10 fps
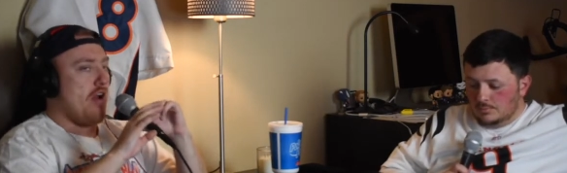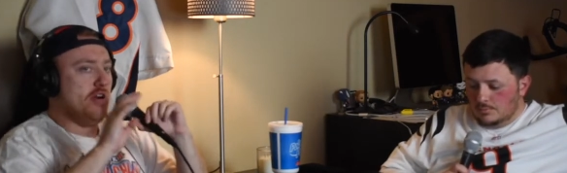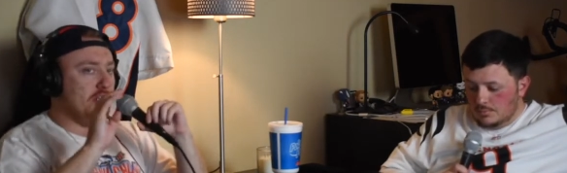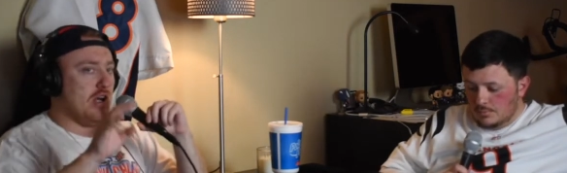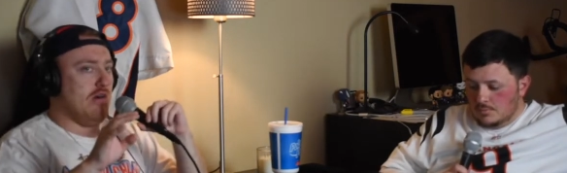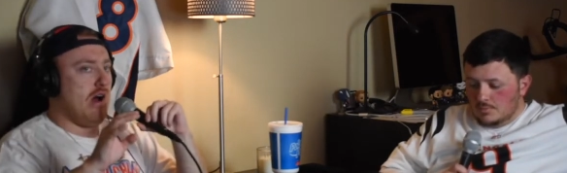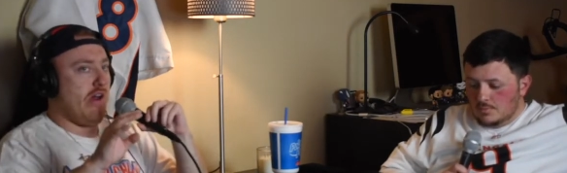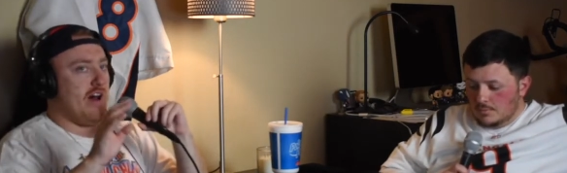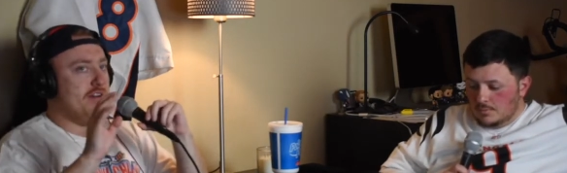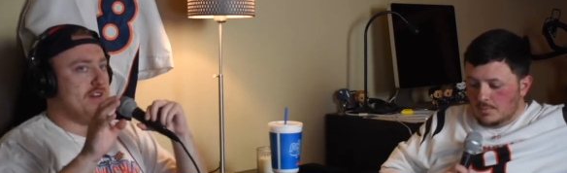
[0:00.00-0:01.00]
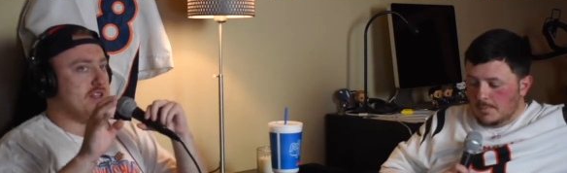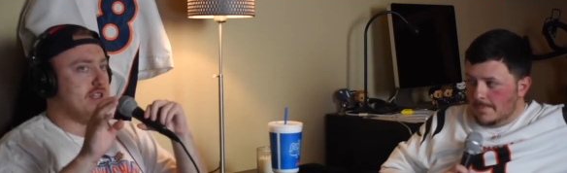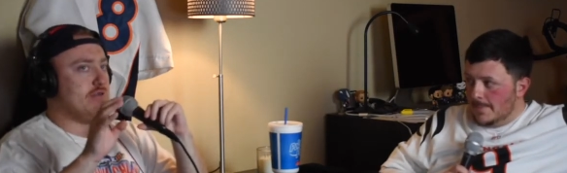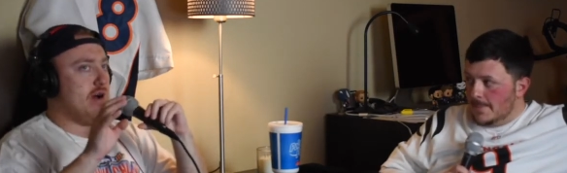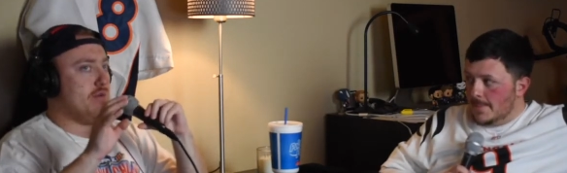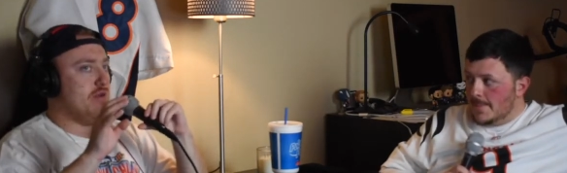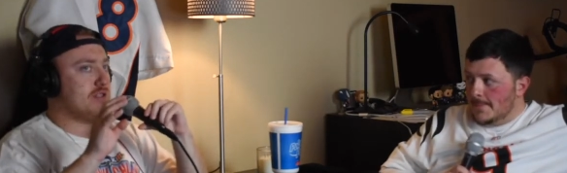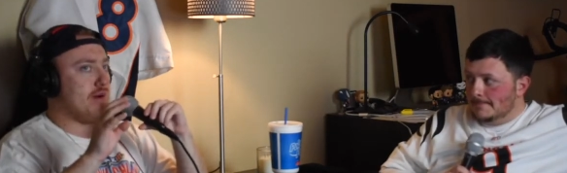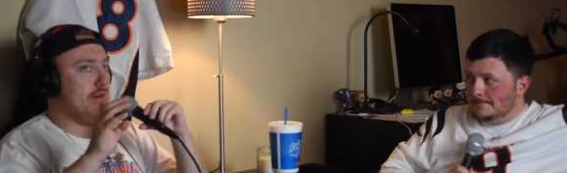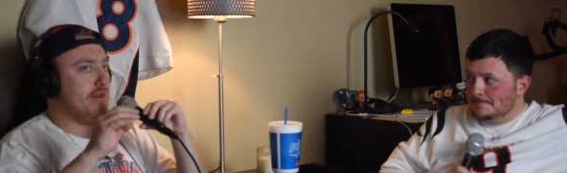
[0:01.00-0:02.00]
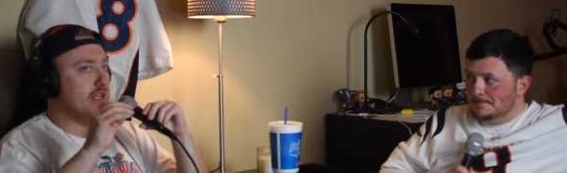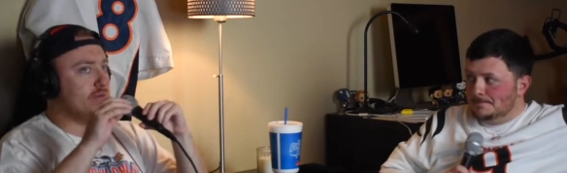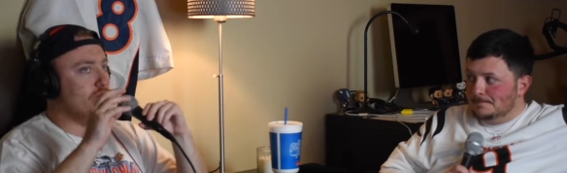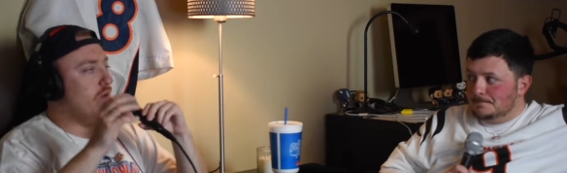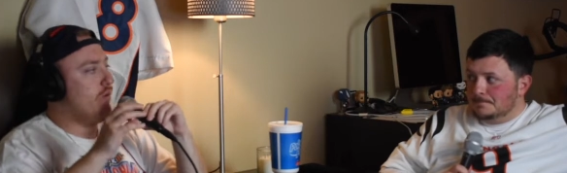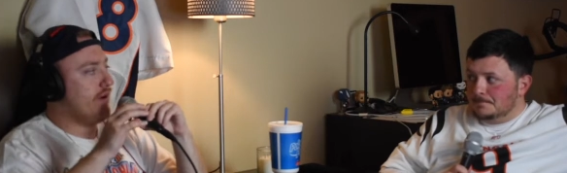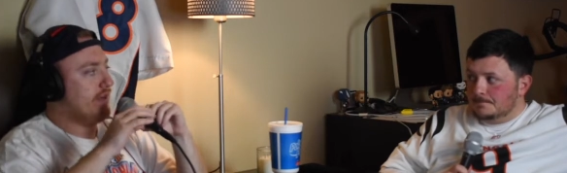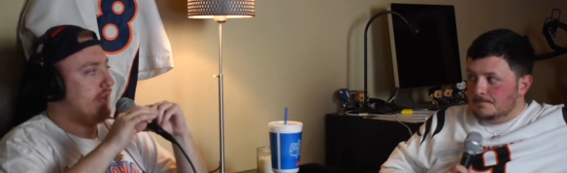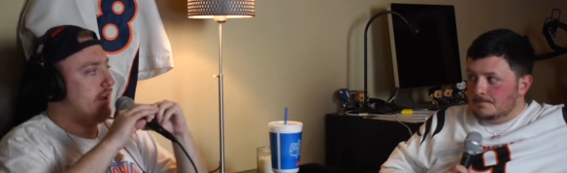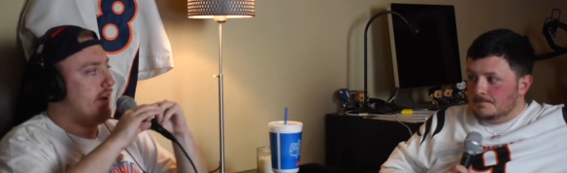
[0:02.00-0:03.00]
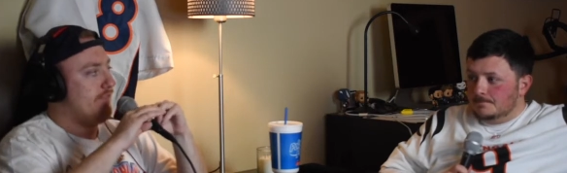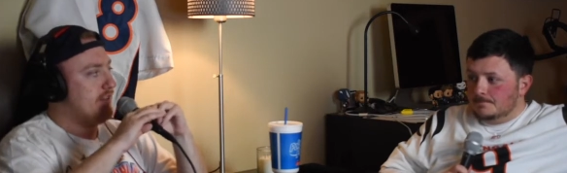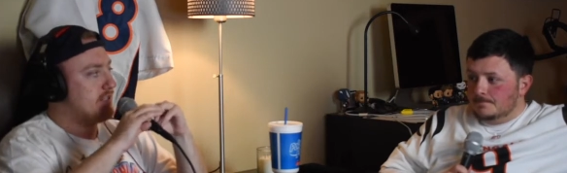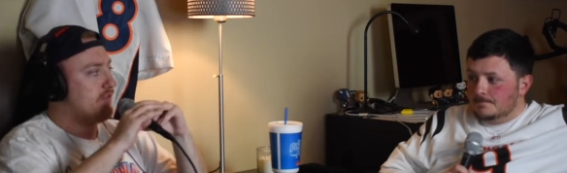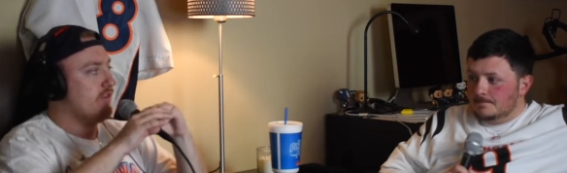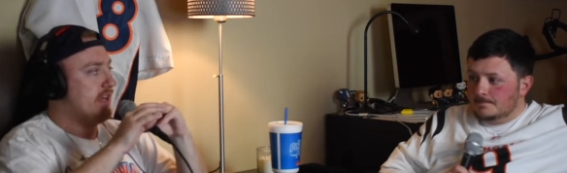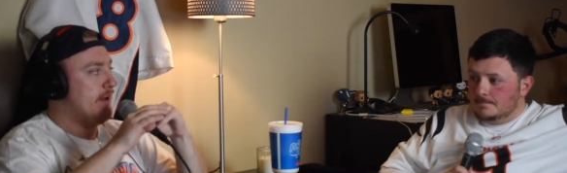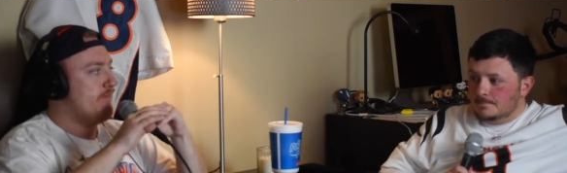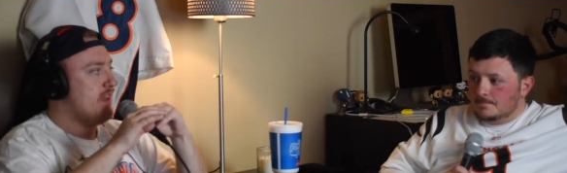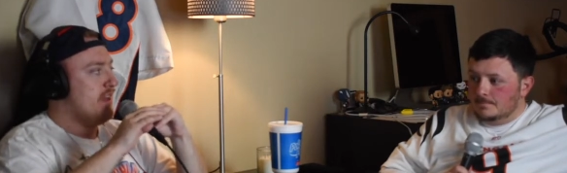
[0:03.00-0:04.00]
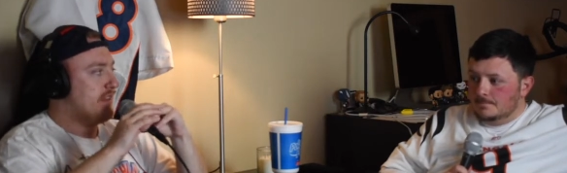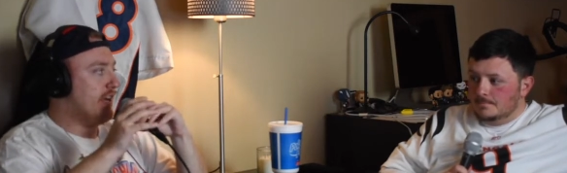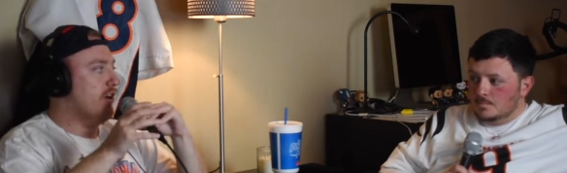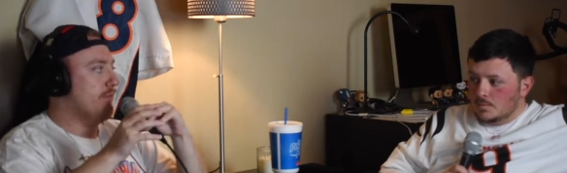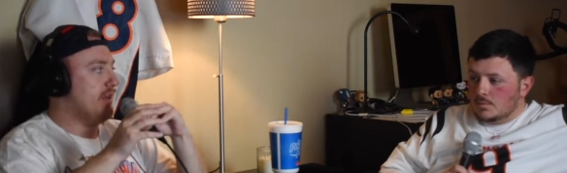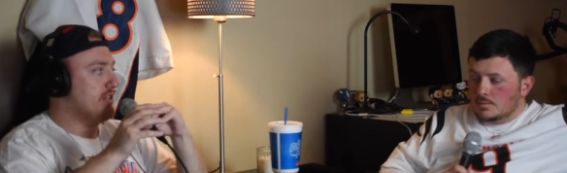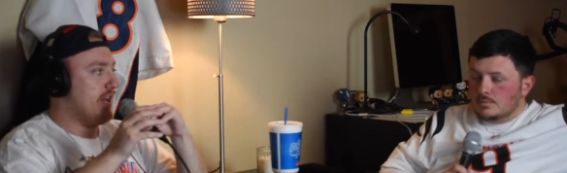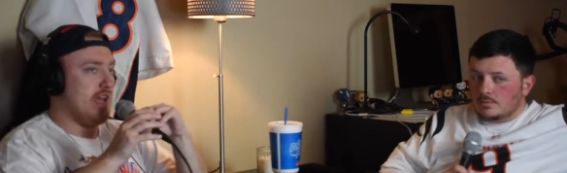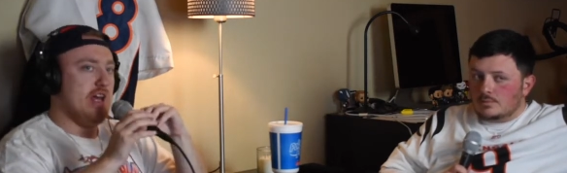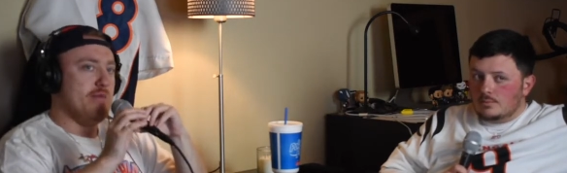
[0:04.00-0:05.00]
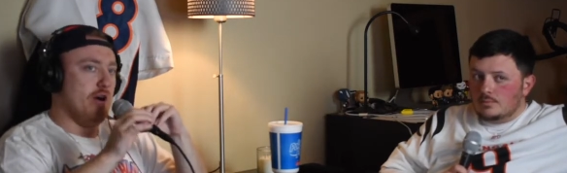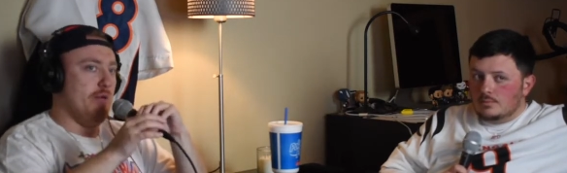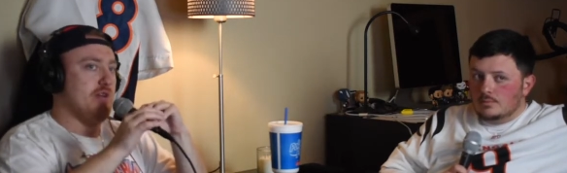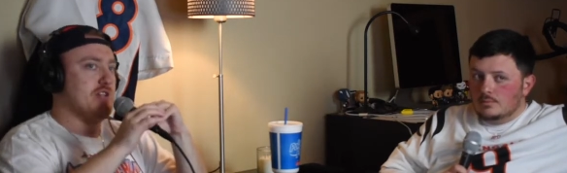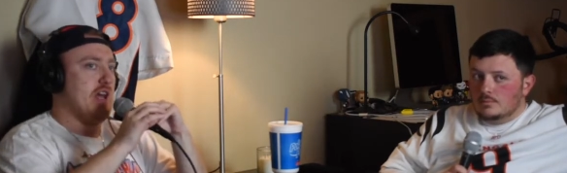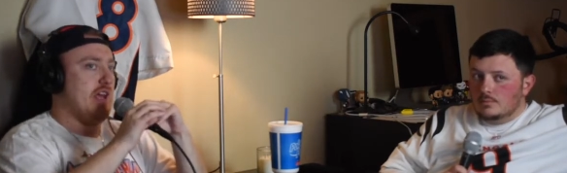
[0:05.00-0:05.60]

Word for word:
Speaker 1: You go out. Obviously, Robert Woods probably does more in that offense for them than OBJ. OBJ,